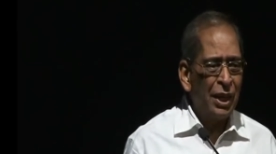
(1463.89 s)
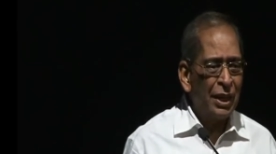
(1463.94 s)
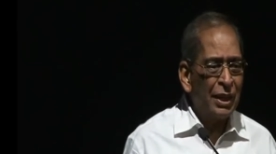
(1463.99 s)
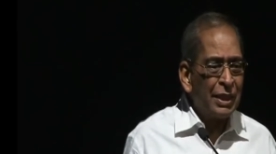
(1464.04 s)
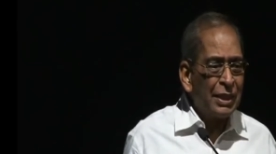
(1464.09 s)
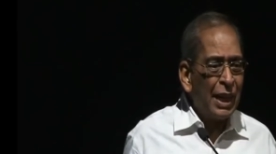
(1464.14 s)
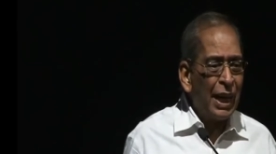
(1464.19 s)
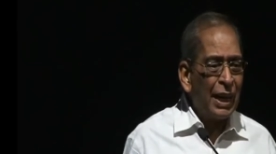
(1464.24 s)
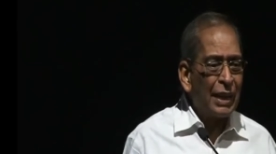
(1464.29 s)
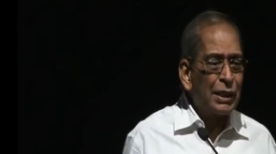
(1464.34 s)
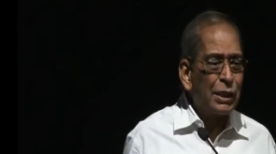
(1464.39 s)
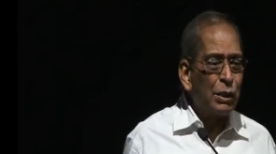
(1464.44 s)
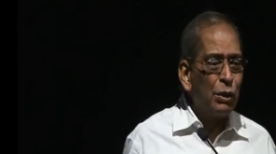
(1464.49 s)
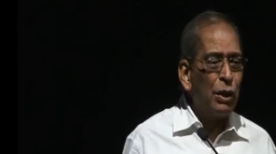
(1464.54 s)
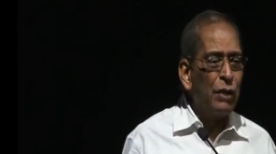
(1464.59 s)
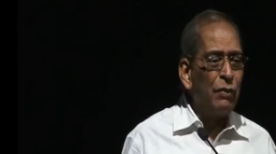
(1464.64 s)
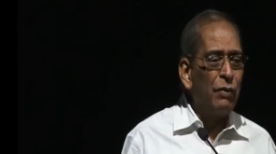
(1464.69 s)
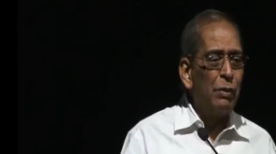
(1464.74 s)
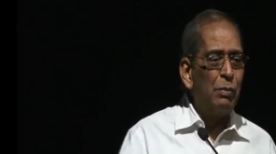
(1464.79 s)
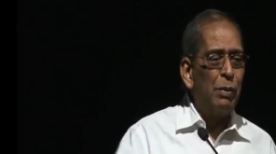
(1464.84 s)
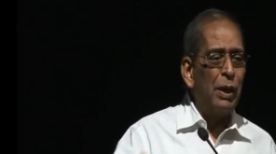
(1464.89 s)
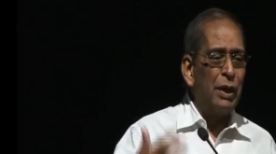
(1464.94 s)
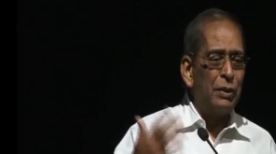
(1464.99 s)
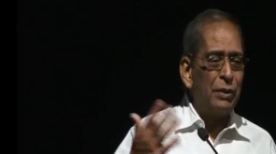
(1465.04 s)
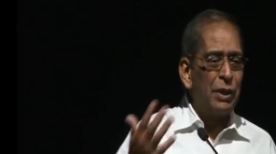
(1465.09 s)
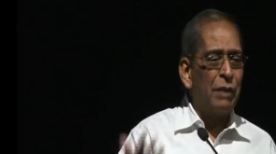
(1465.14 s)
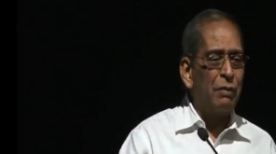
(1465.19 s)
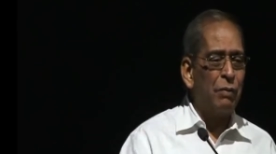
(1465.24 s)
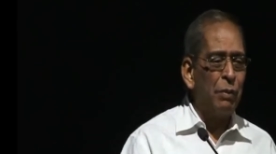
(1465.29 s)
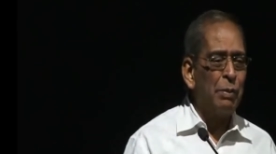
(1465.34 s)
Intellectually, we
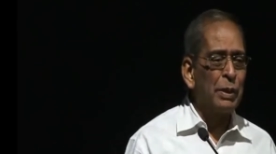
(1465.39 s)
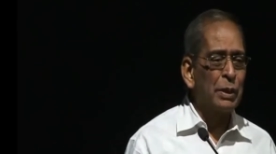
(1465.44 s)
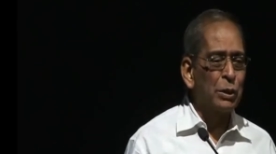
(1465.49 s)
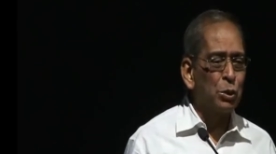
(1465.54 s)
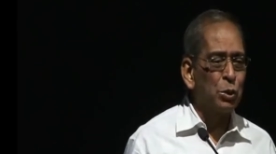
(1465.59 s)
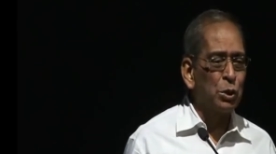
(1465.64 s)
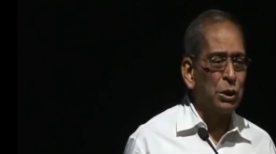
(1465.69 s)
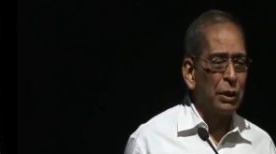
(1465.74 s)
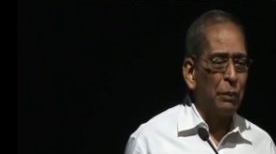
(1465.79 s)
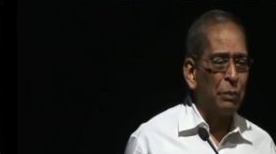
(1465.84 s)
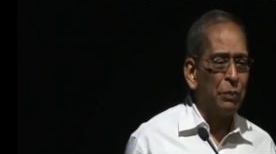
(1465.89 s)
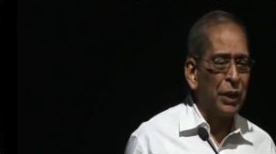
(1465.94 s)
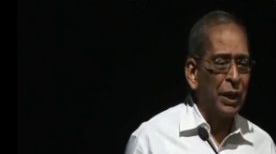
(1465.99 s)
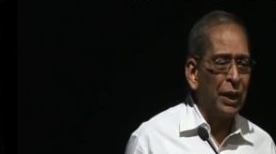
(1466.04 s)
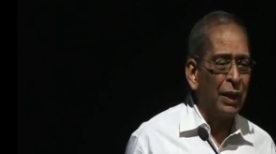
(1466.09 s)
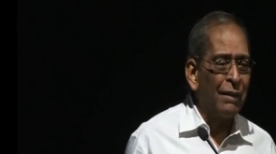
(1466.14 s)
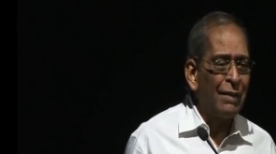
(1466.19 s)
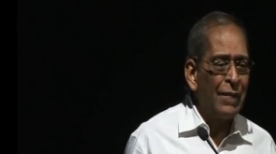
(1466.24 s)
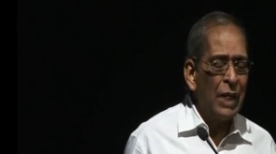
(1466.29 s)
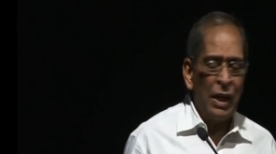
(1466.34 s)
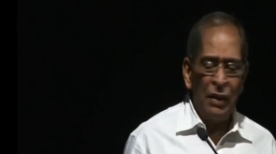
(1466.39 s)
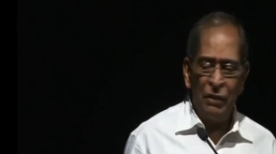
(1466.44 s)
believe that we must do something.